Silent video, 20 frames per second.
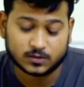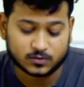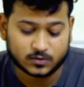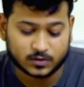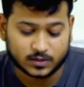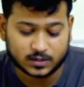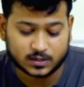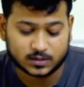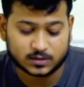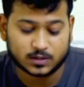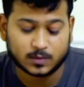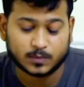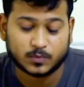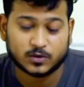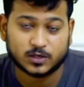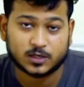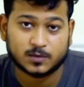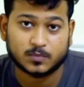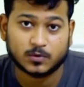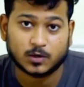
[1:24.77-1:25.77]
So it is
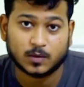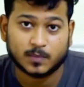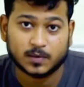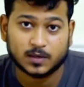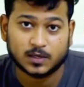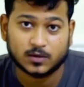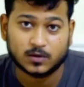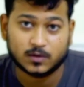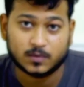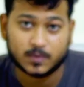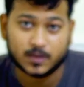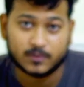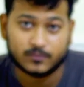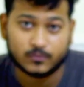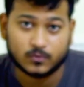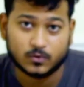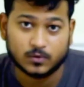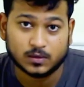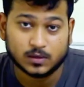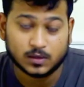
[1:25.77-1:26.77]
supporting properly on my
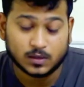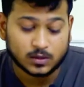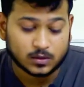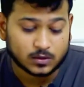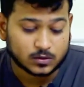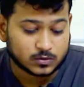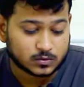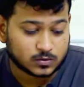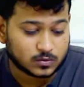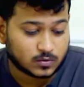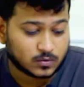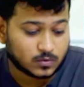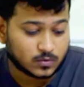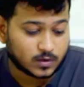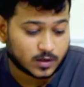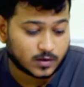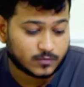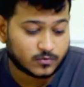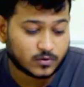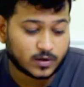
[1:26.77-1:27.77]
phone.
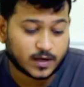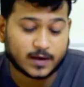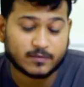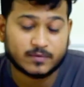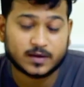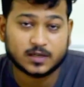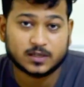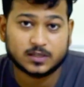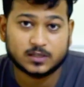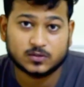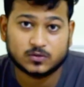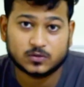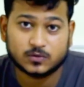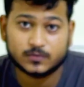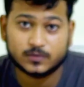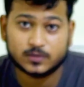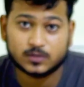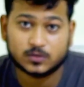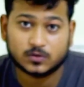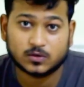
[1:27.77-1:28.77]
So if you have any issue
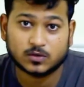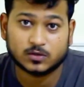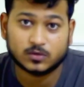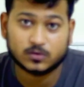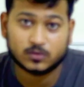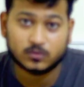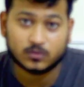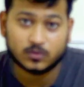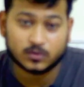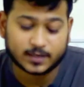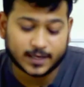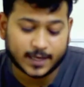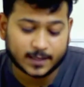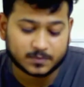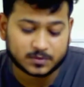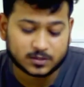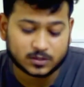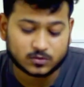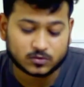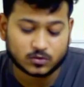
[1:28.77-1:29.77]
with your your
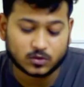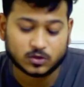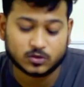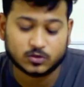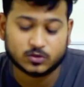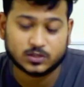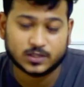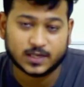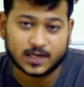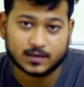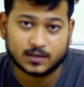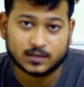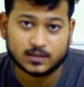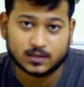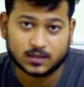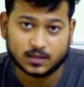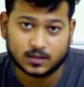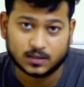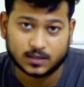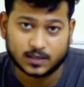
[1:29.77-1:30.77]
Type-C to audio jack
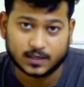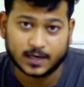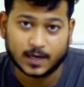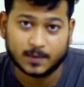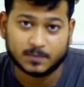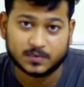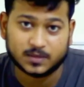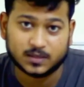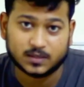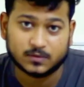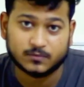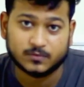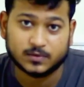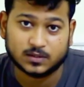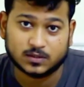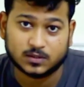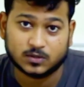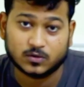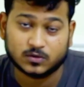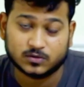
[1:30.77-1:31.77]
adapter
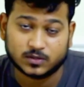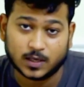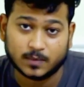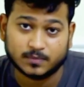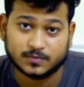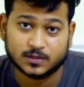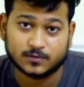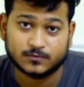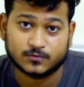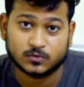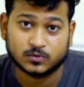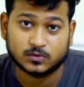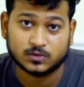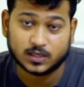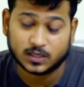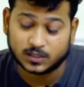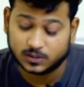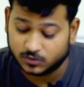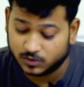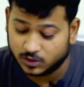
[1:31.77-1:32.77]
with your Samsung phones,
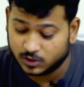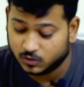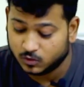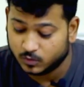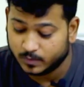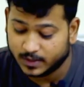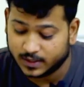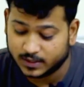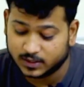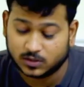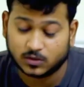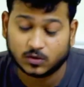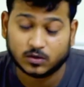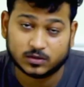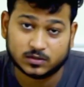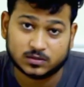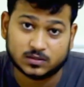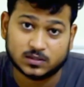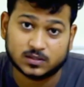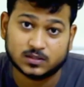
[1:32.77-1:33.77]
then you need to buy the
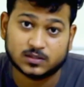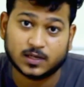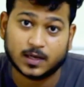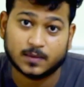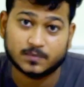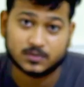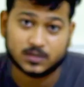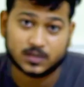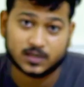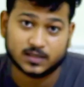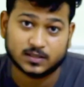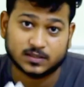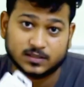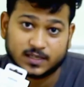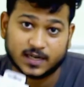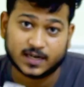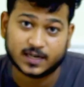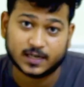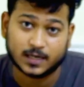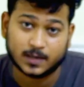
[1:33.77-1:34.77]
original Samsung
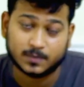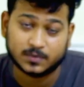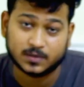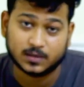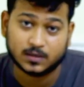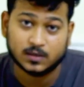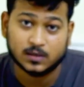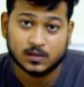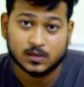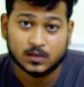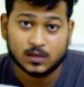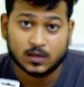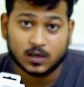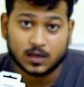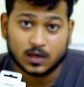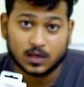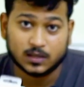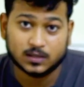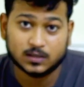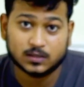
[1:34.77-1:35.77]
jack adapter.
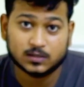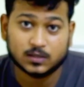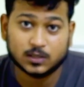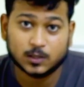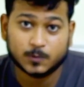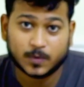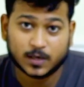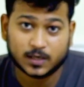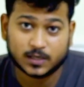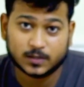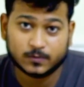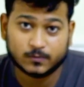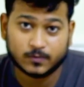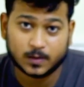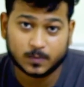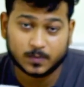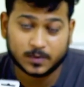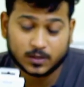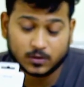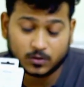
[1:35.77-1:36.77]
Other third party
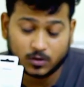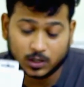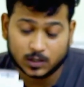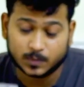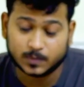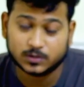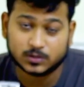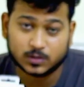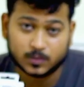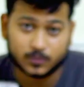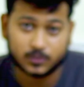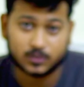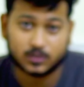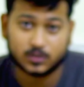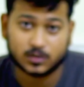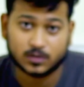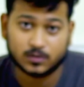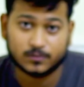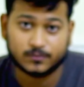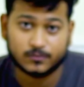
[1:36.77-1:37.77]
will not be
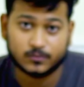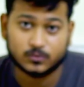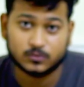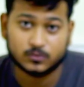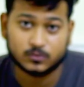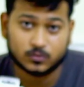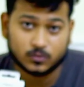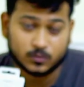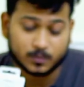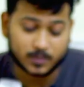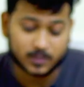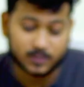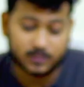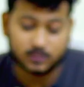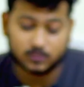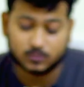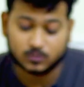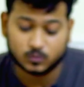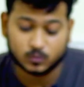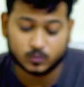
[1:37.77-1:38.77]
supporting your phone, so
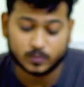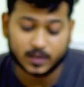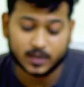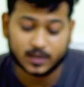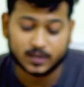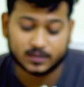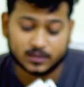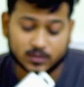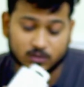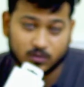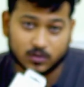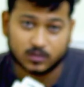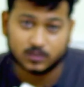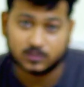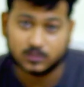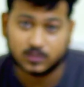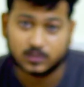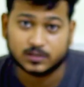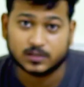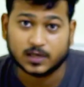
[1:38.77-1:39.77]
please do buy the
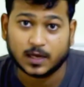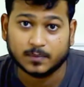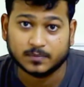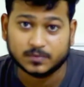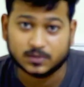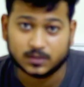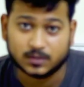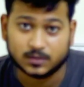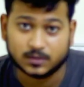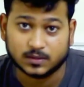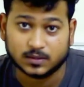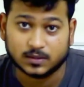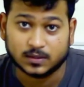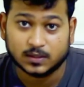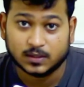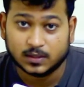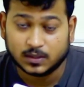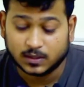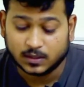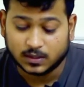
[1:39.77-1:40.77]
original Samsung
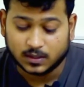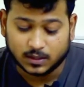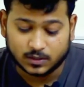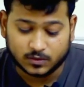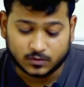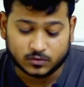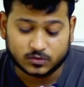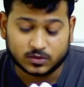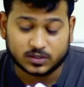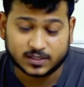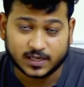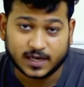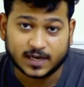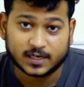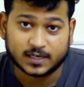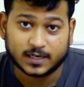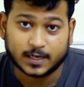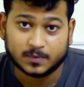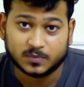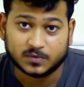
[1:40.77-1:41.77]
the jack
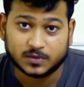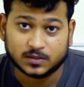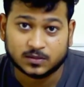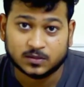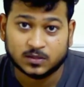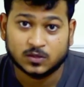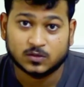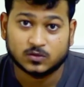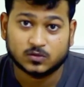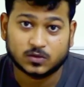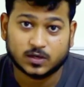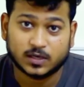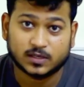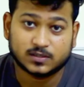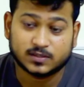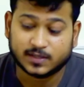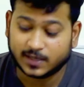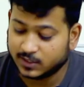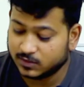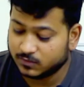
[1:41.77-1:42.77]
adapters. So
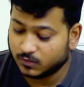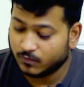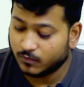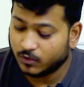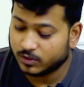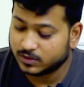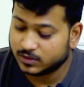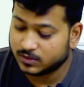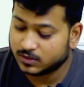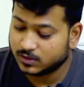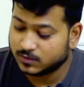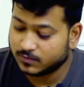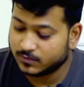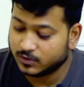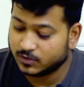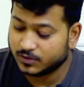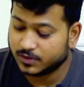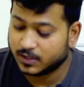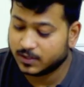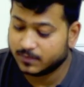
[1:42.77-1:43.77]
guys, thanks for watching this
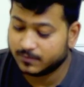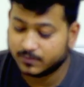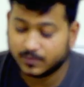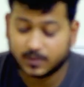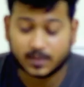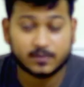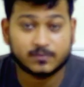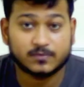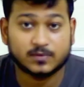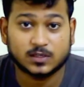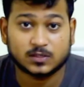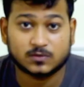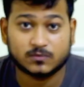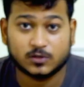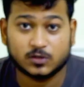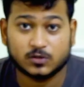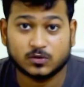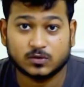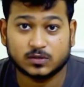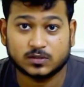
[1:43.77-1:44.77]
video, and if this
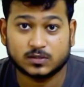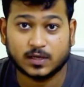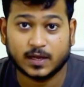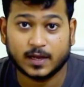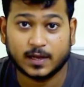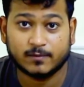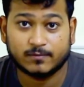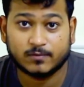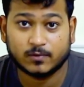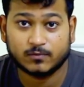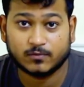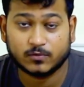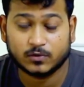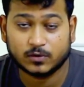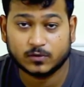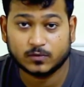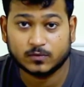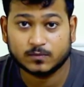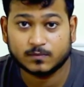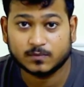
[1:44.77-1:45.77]
video is helpful for
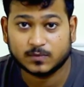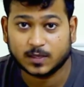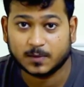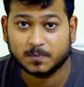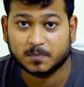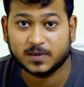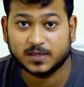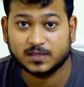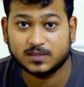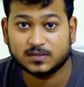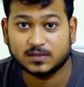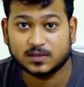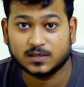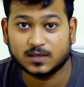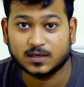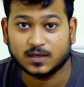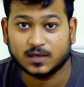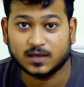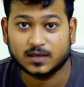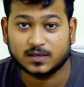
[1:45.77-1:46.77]
you, then please
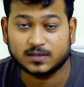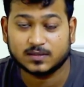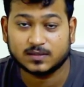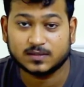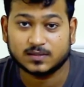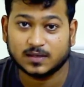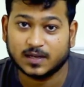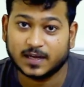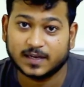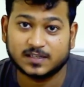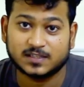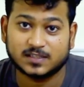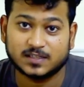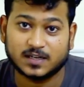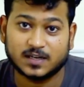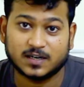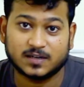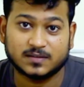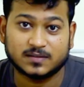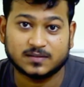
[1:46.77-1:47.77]
like,
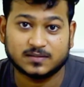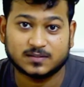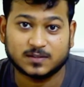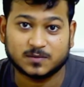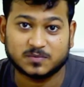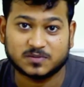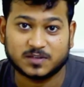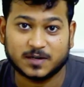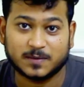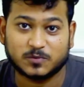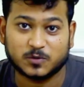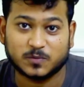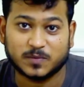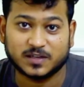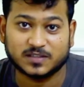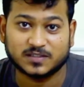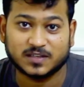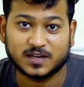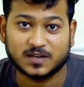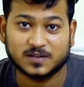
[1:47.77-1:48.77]
share and subscribe to
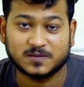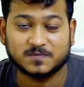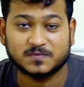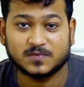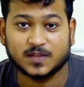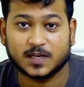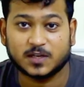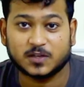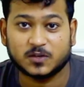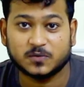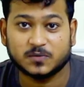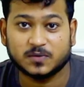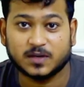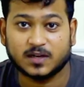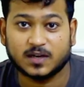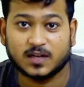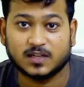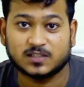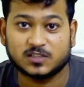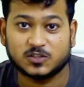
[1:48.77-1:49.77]
my channel. Thank you,
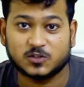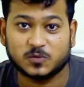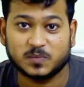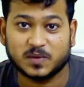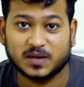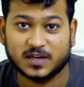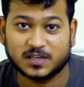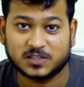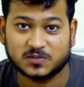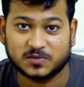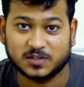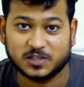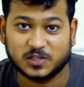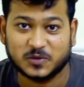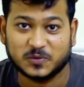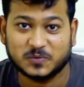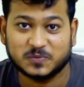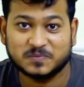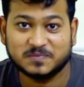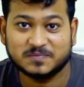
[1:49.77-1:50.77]
and I'll see you in my next
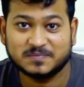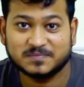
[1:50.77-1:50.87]
video.